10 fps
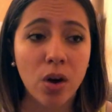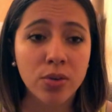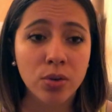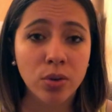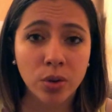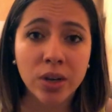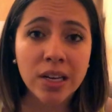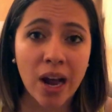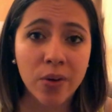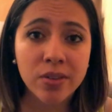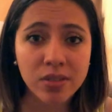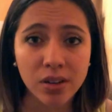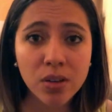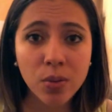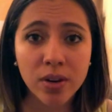also learning how to
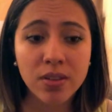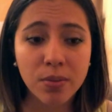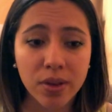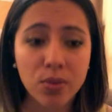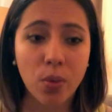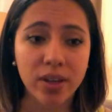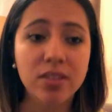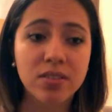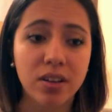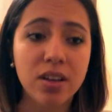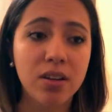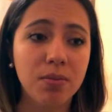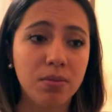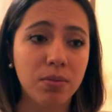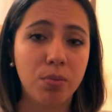study, what is the best way to study
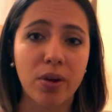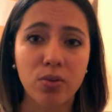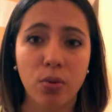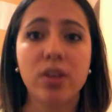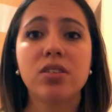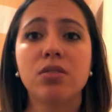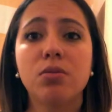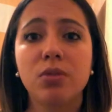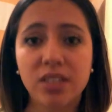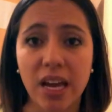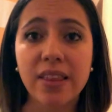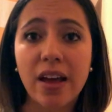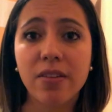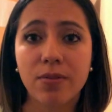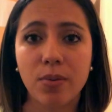and best way to retain
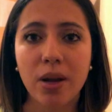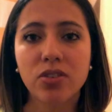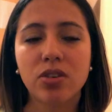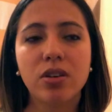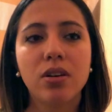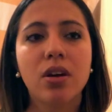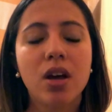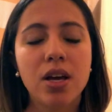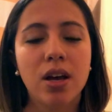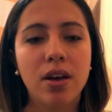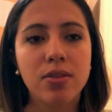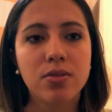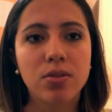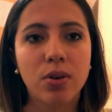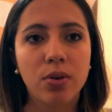that information.
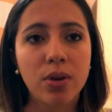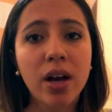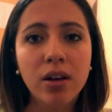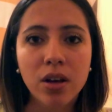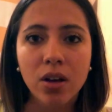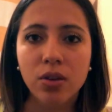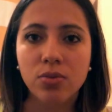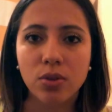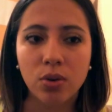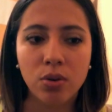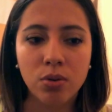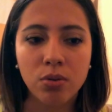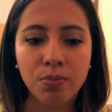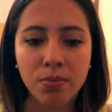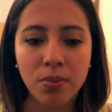And so, yeah.
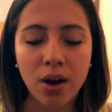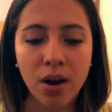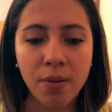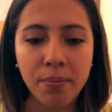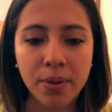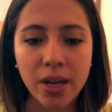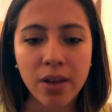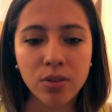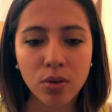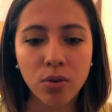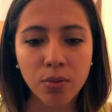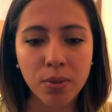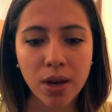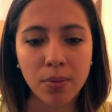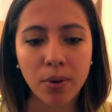So PA school,
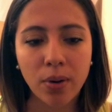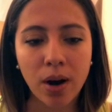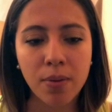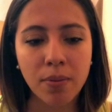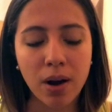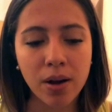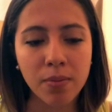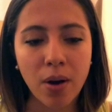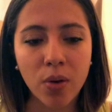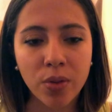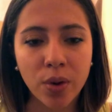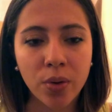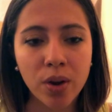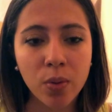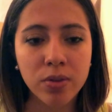PA program,
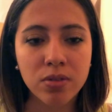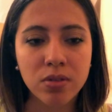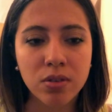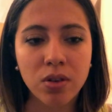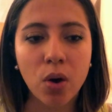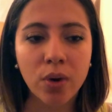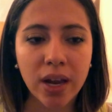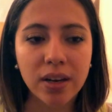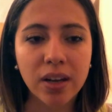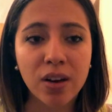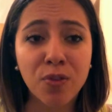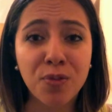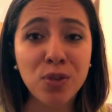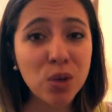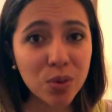although it was okay to get a
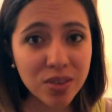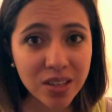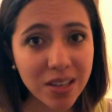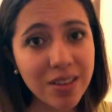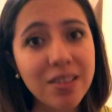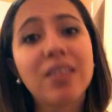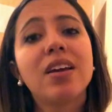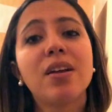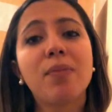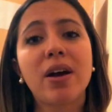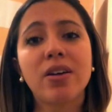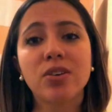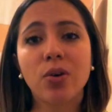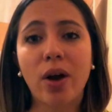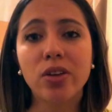few C's in my
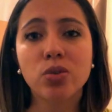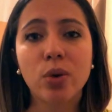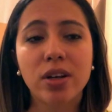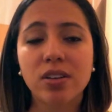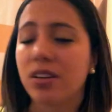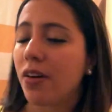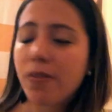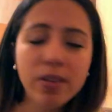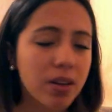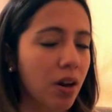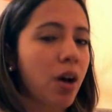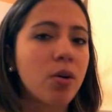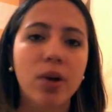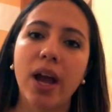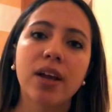undergraduate, definitely not
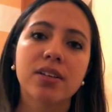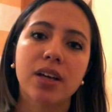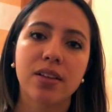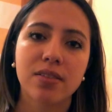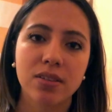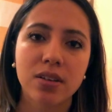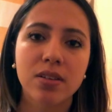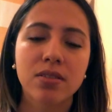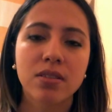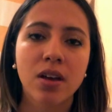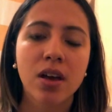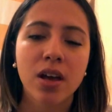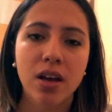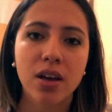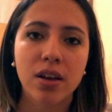okay to get C's
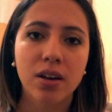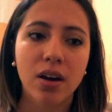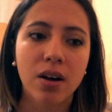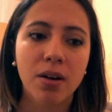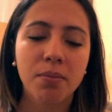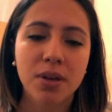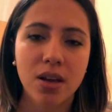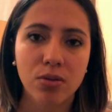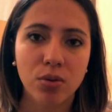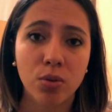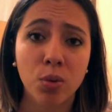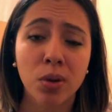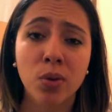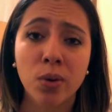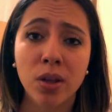in PA school. You
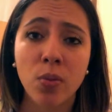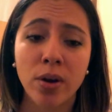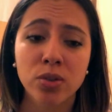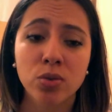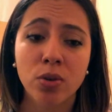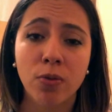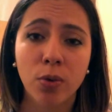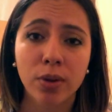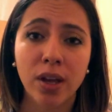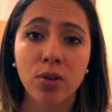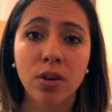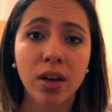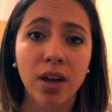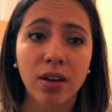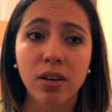really, really want to avoid that. You
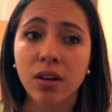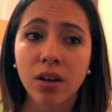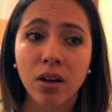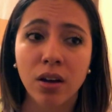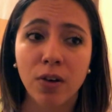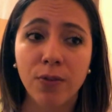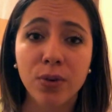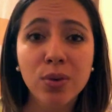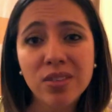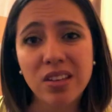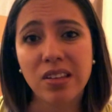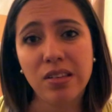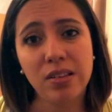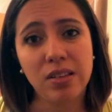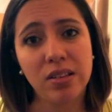can get a few
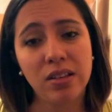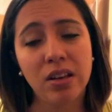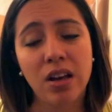C's